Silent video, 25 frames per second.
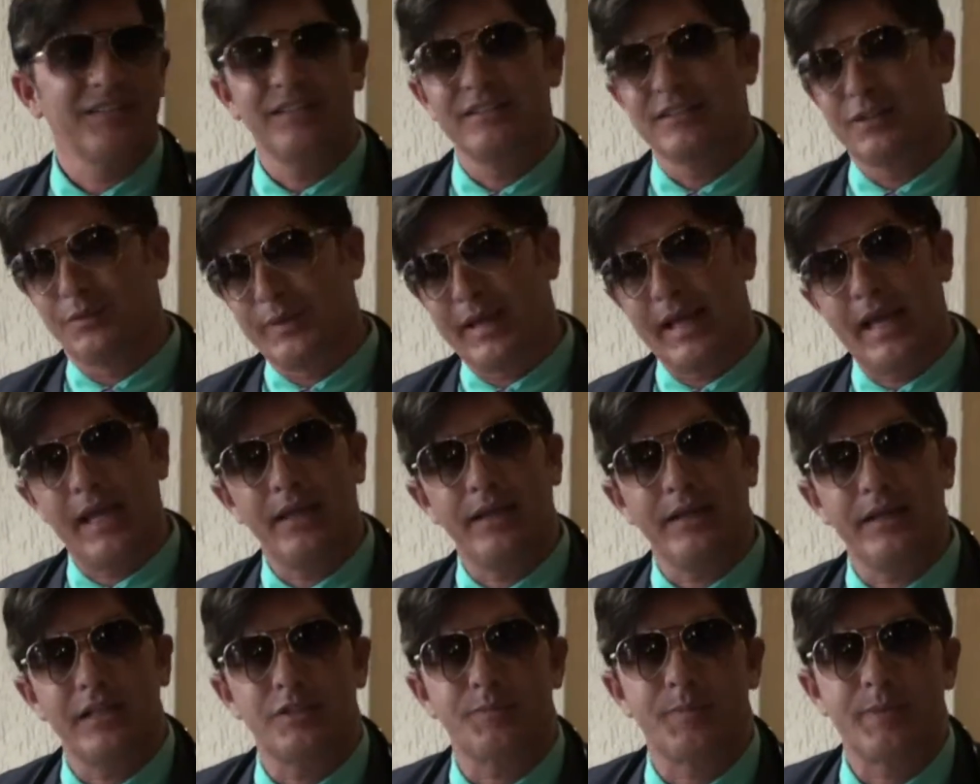The
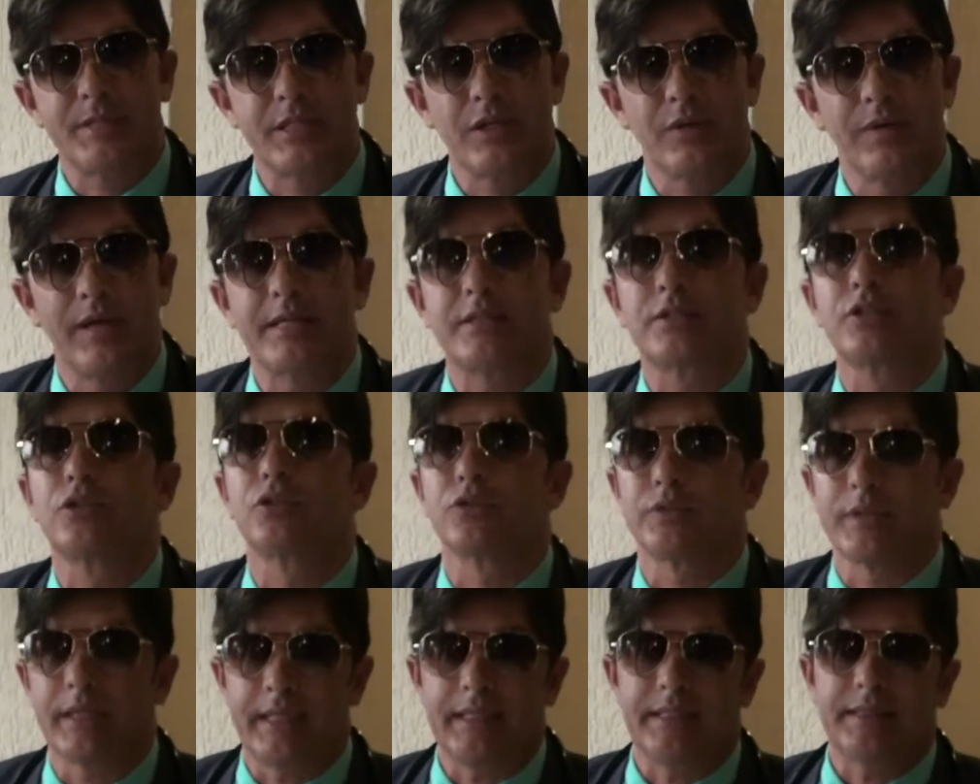reality is Brazil has
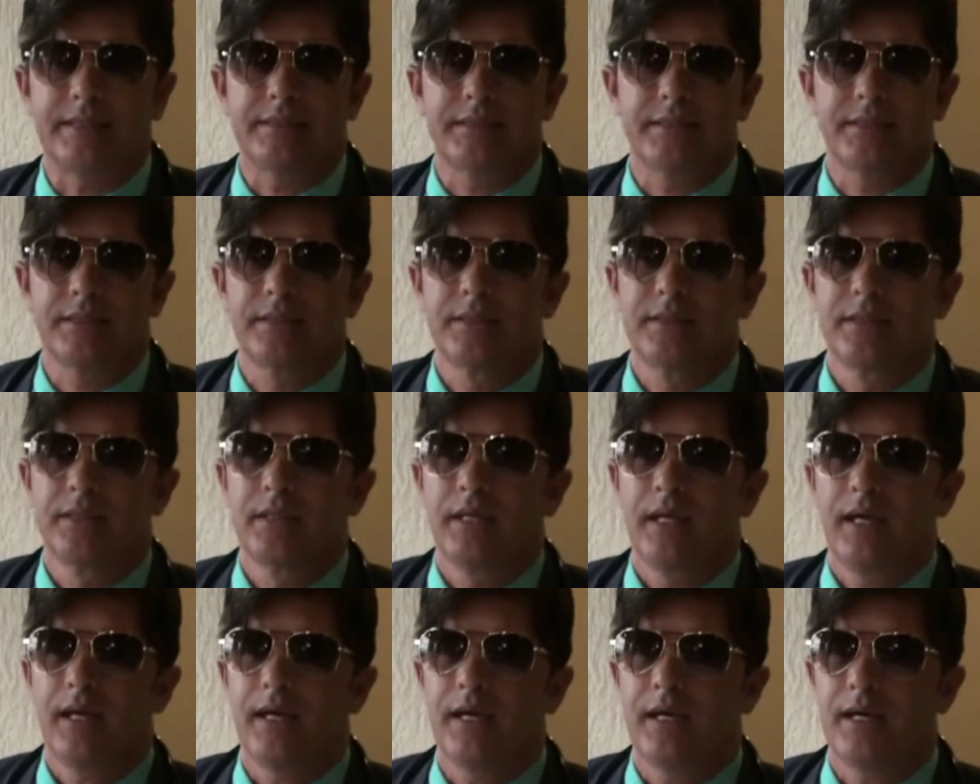great
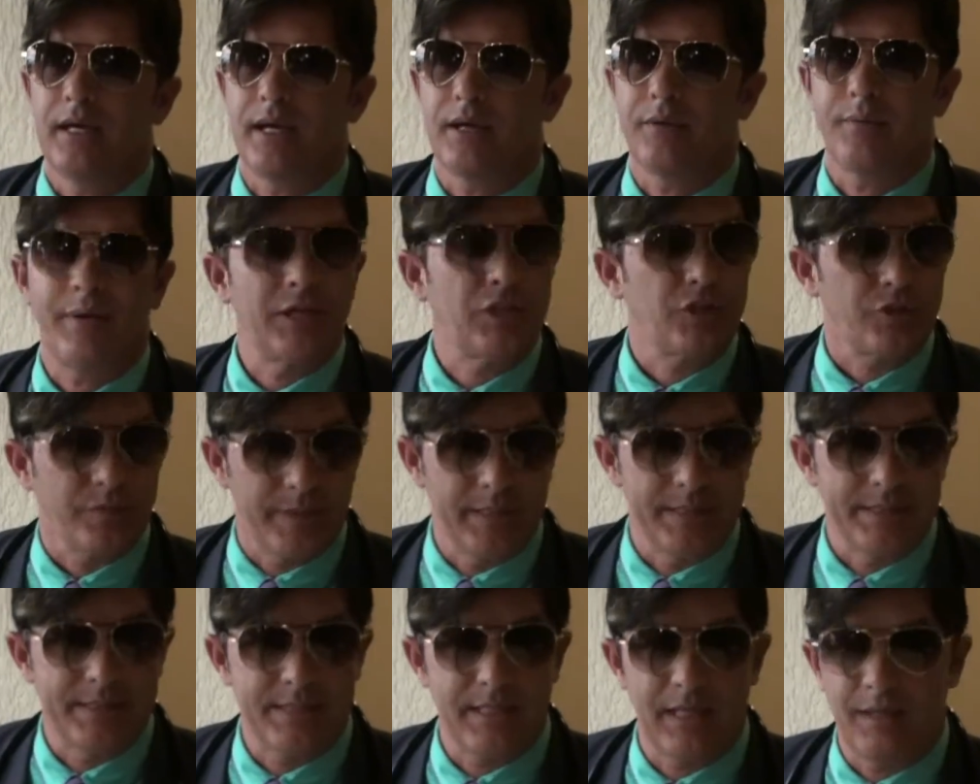
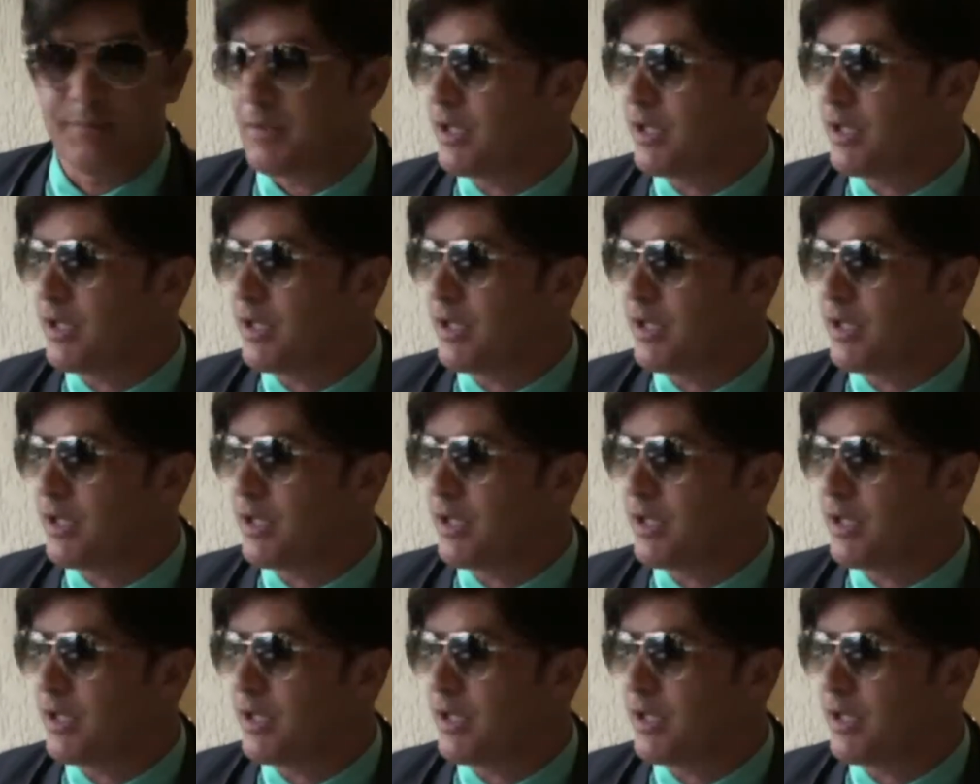restaurants.